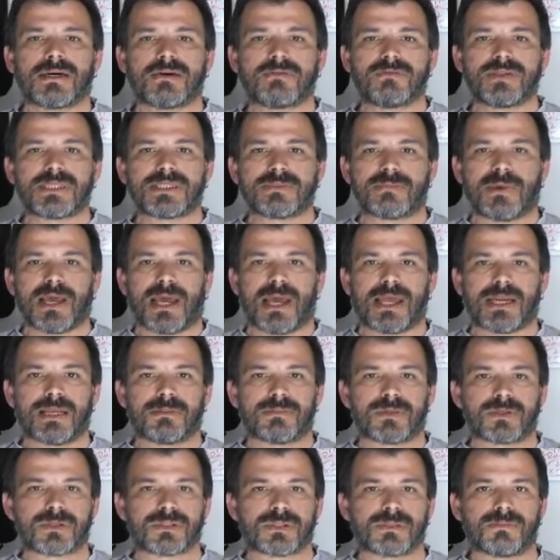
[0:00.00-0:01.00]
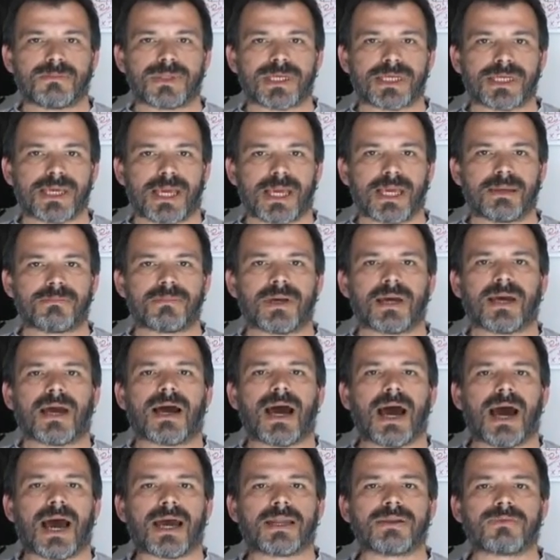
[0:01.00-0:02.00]
these animals became
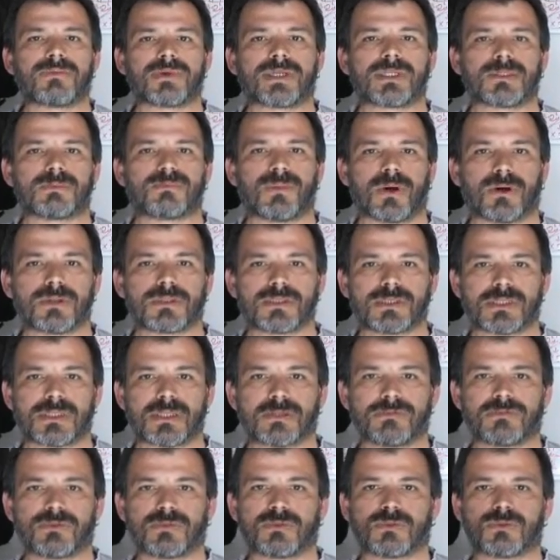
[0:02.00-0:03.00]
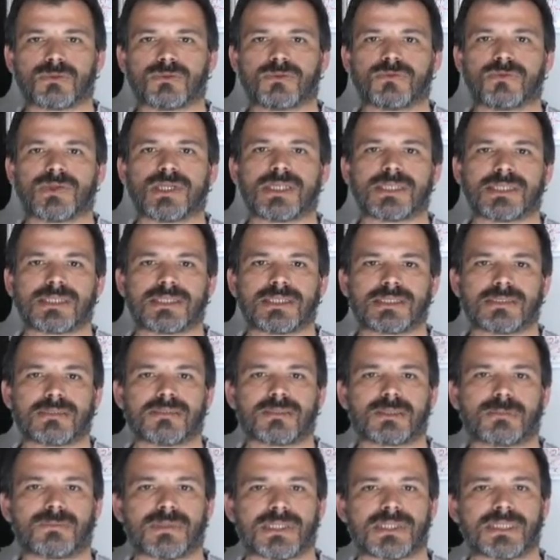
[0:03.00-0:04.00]
unresponsive to this
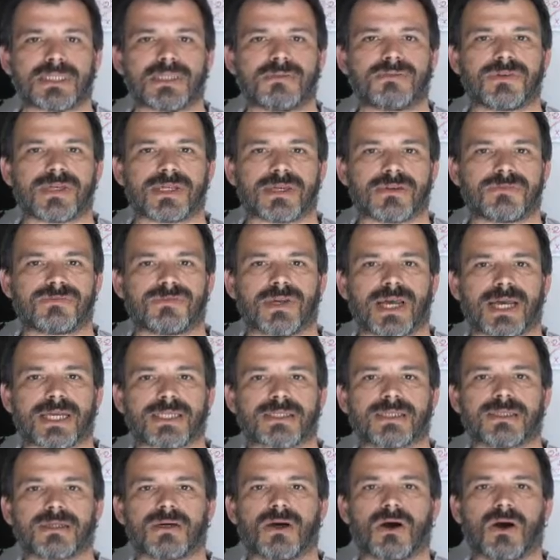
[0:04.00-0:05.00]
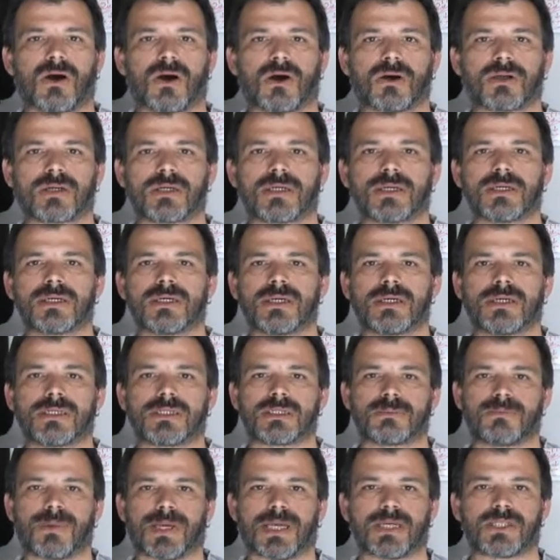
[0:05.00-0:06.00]
specific effect on
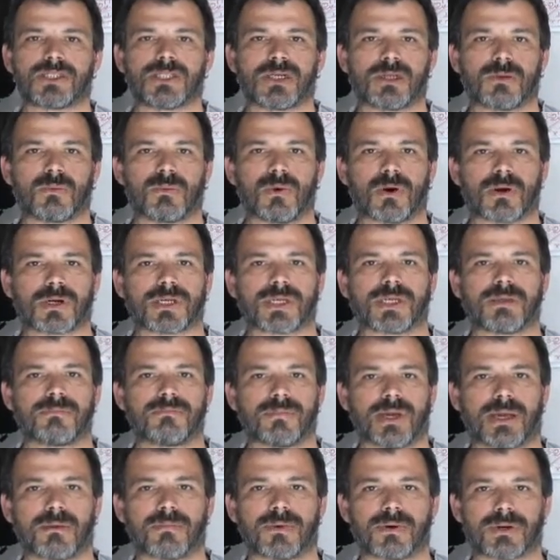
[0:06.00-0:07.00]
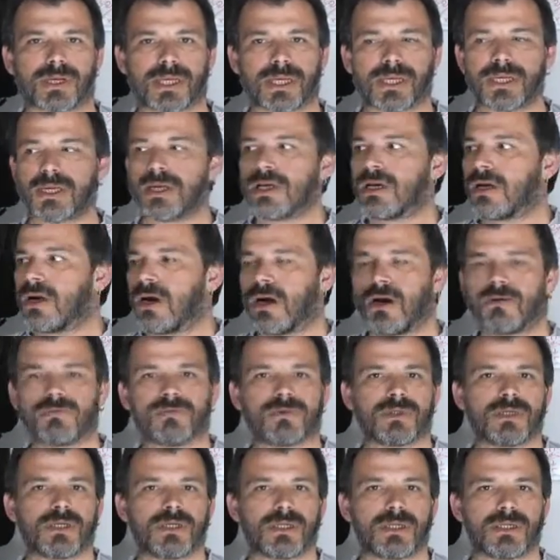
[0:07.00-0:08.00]
spatial working memory
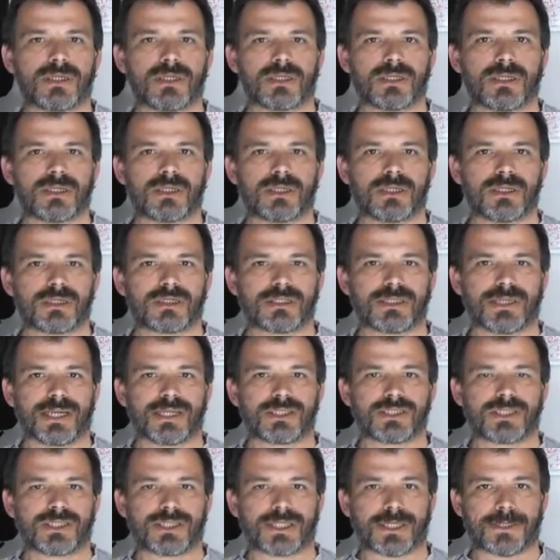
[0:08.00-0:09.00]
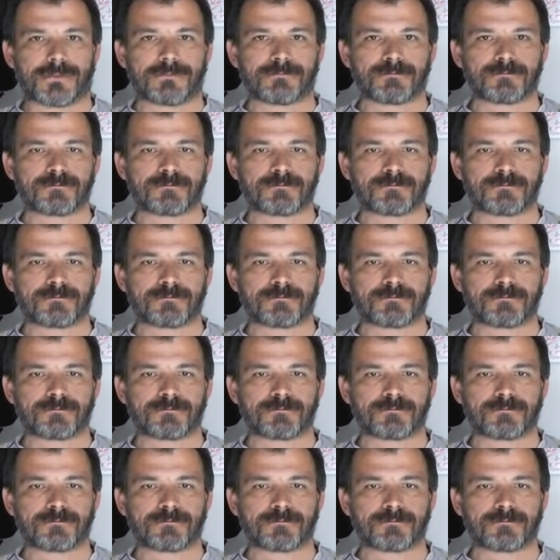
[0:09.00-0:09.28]
of THC.